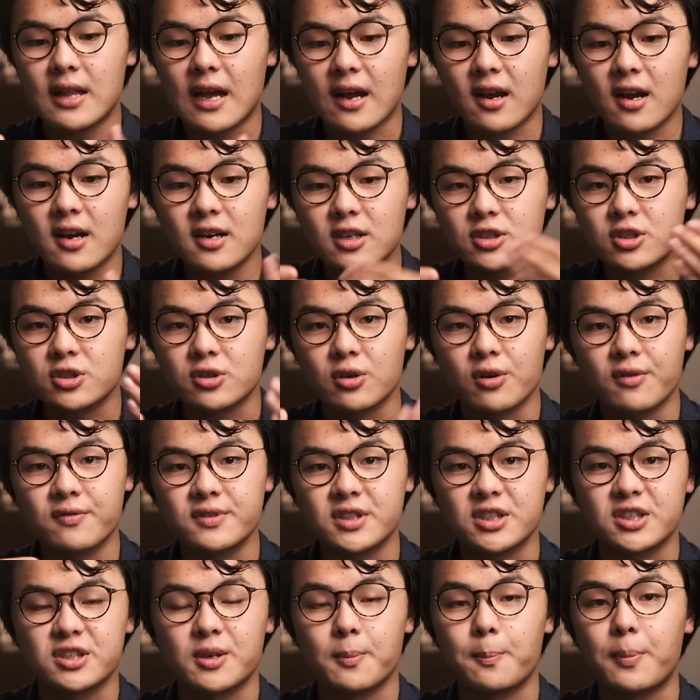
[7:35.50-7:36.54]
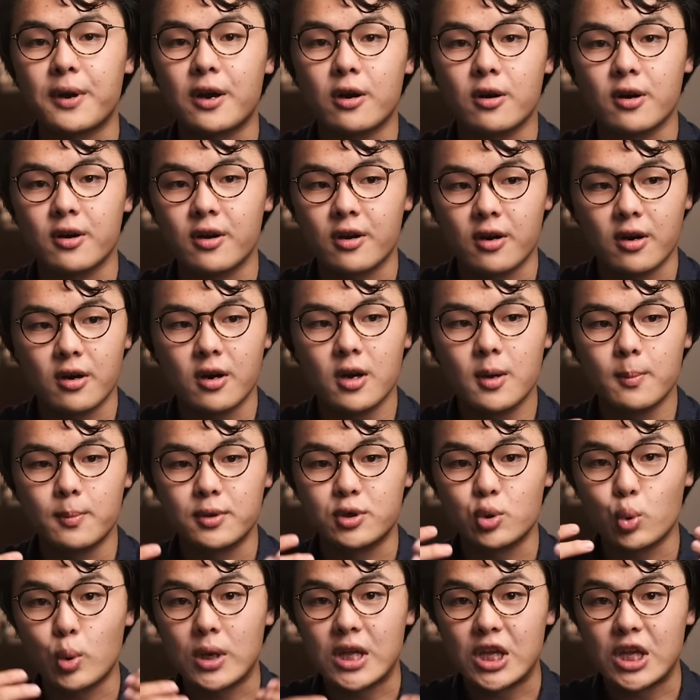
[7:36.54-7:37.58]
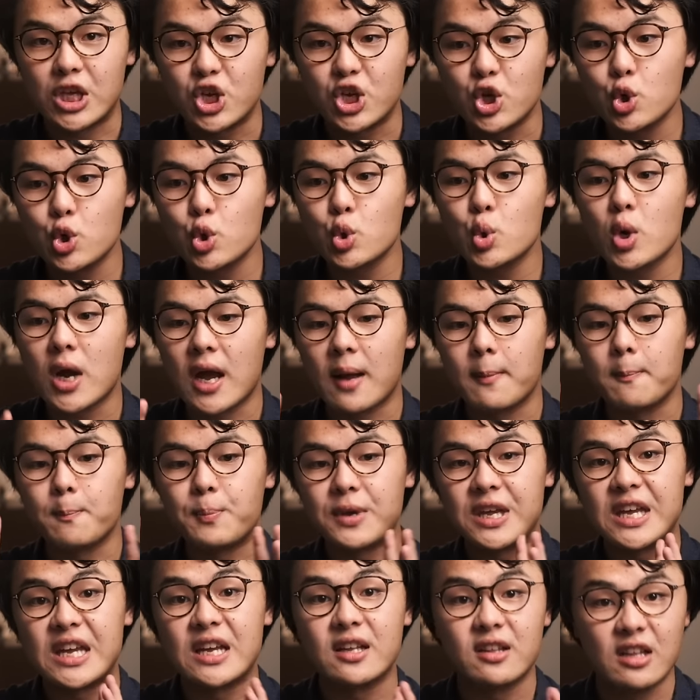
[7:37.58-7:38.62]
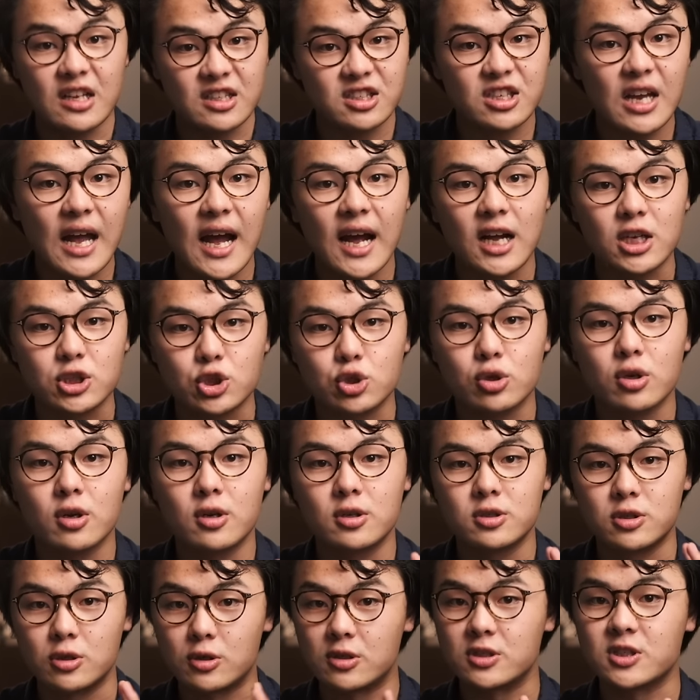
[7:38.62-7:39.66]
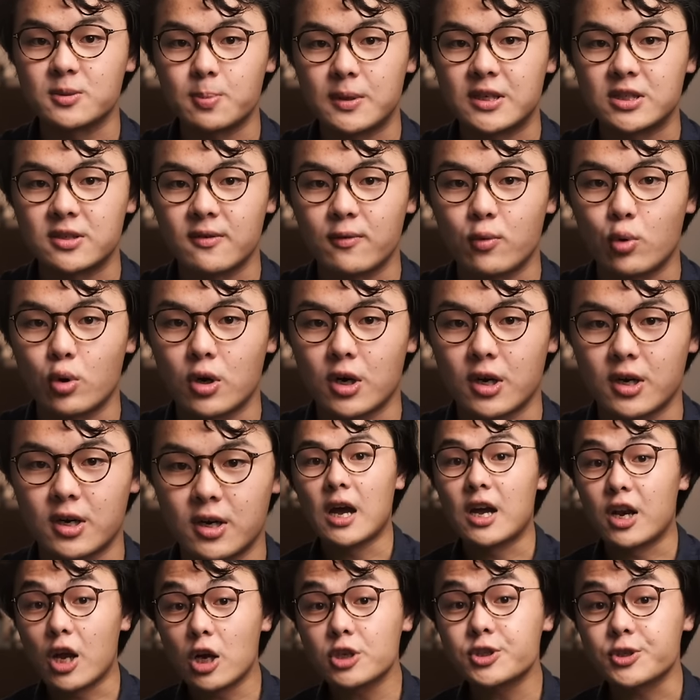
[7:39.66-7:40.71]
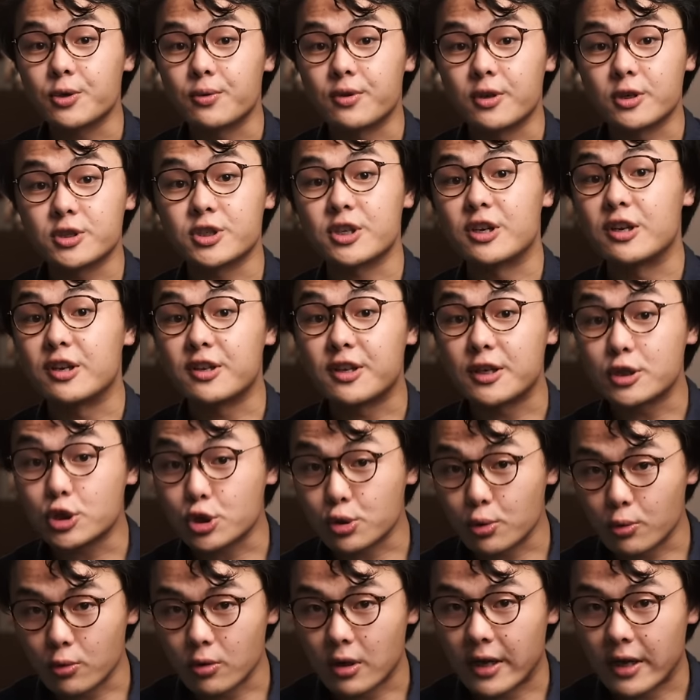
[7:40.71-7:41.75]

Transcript: that kind of serves as a barrier between you and being attached to this piece of work. And also, there's an additional